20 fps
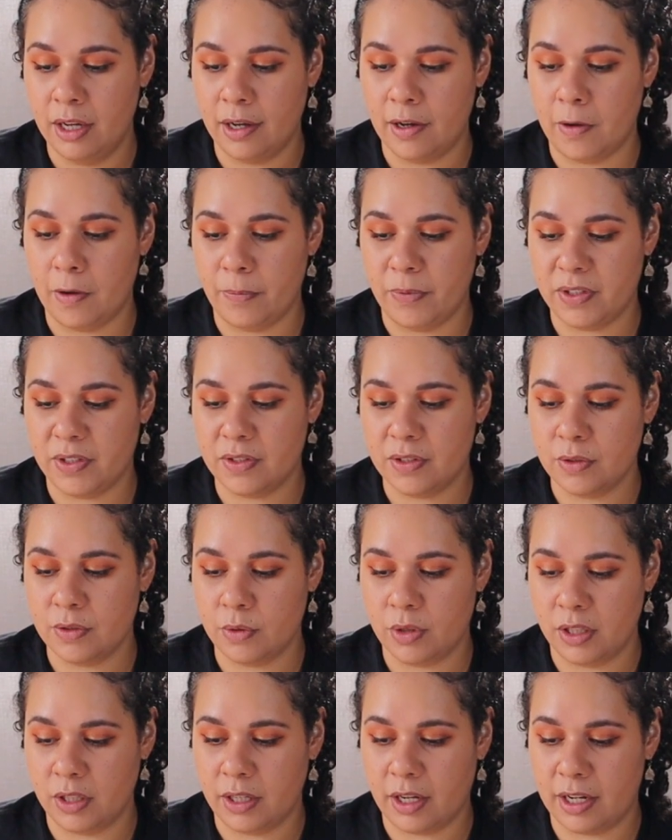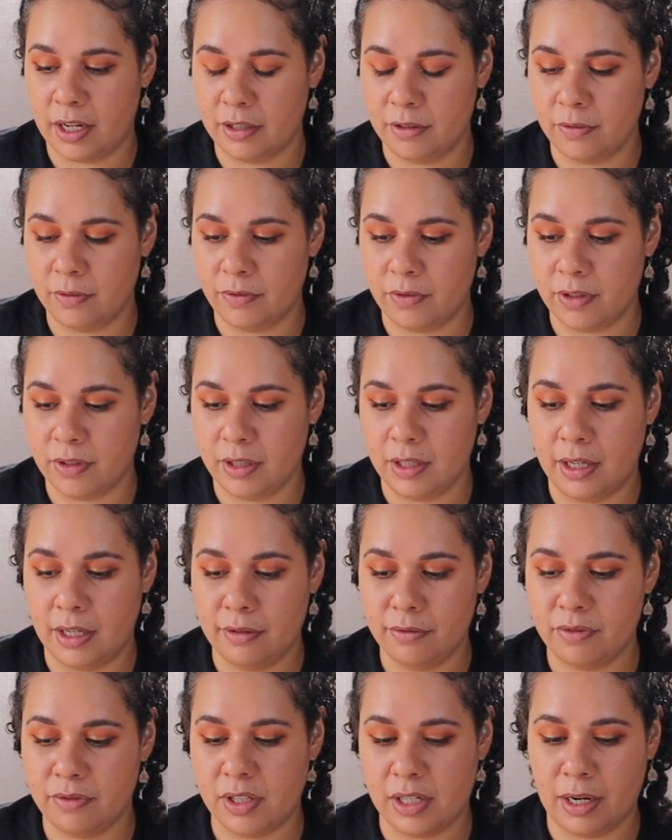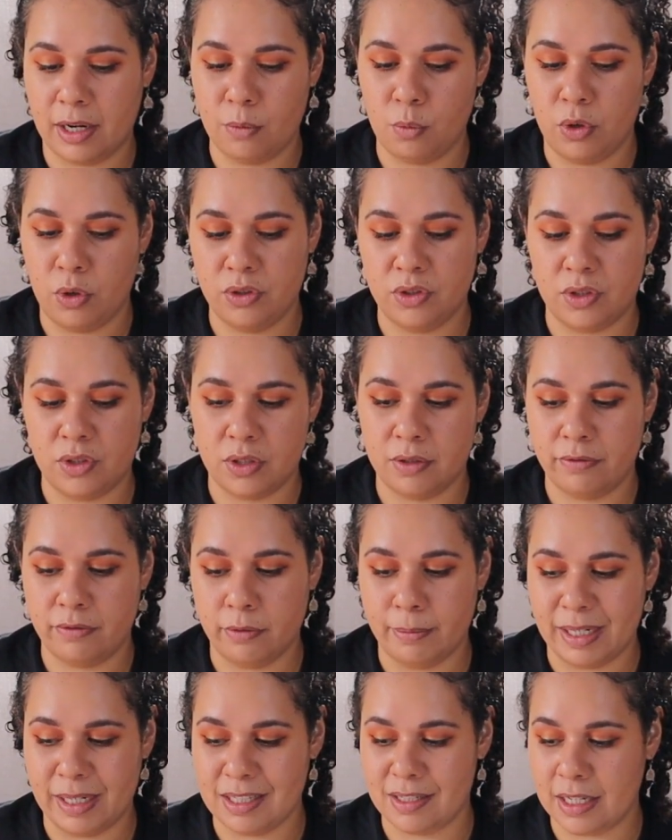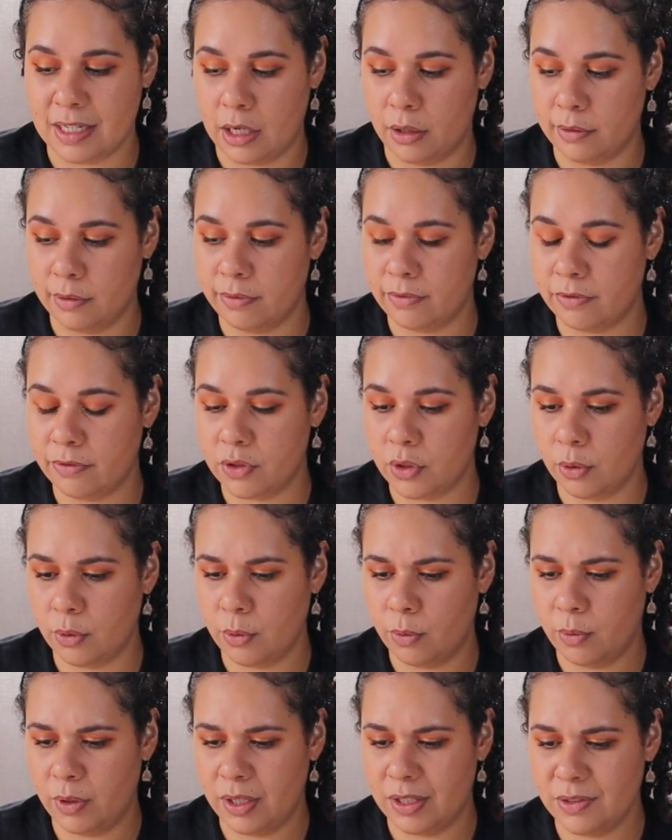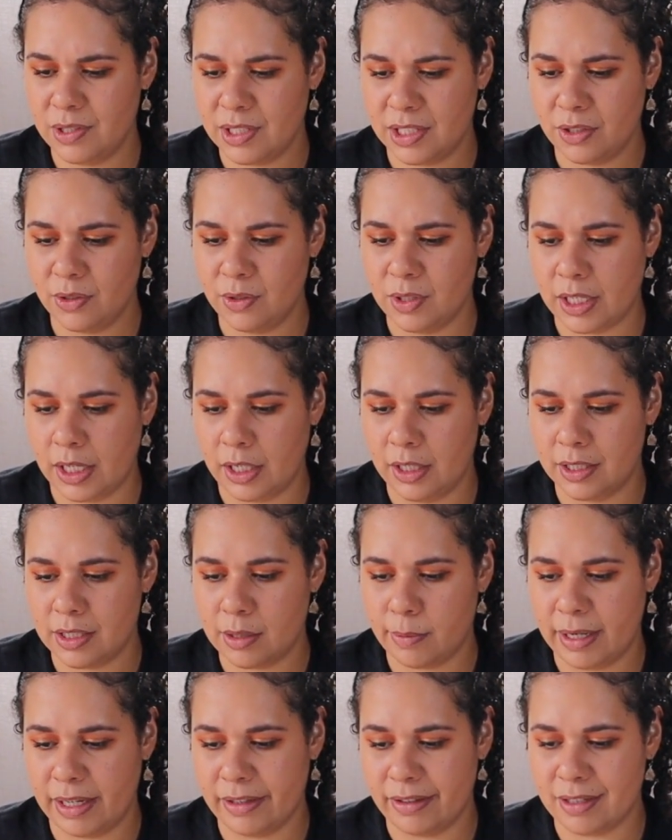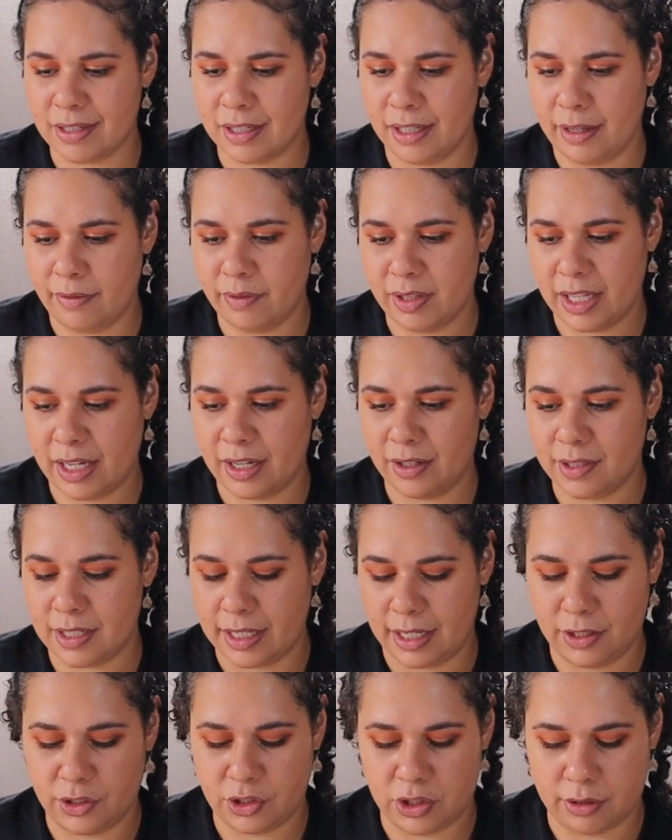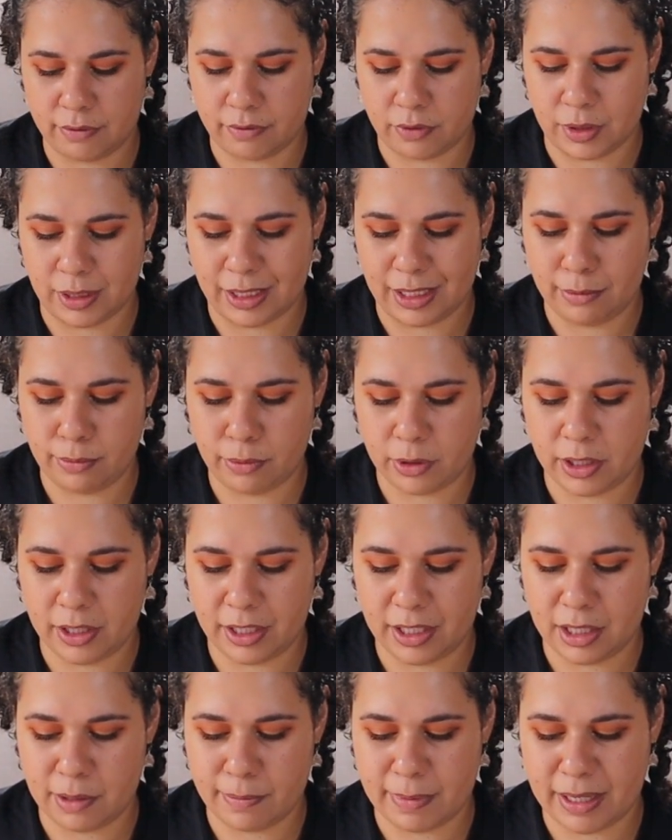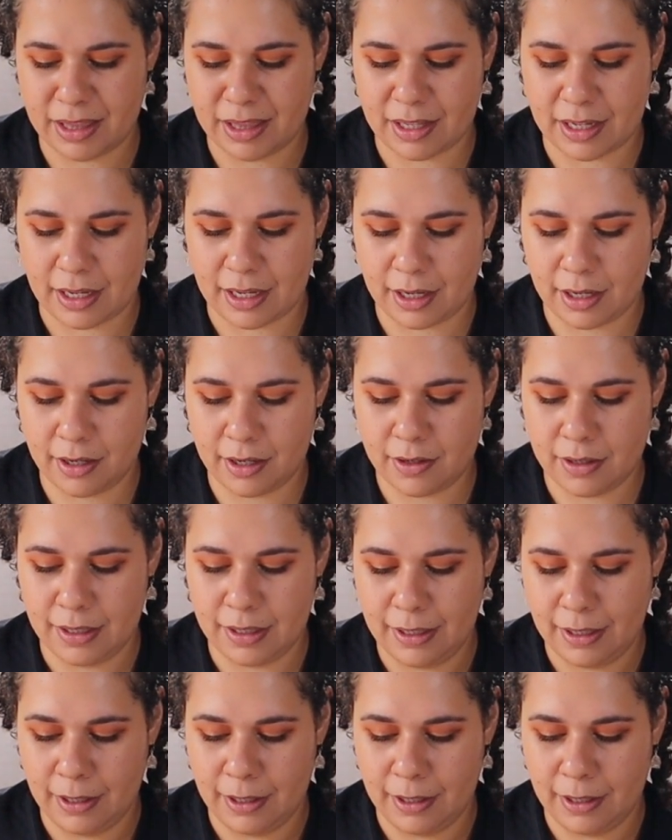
This is the kind of love that I want for myself. So what else can you tell us about this 11th house energy for Libra in the month ahead?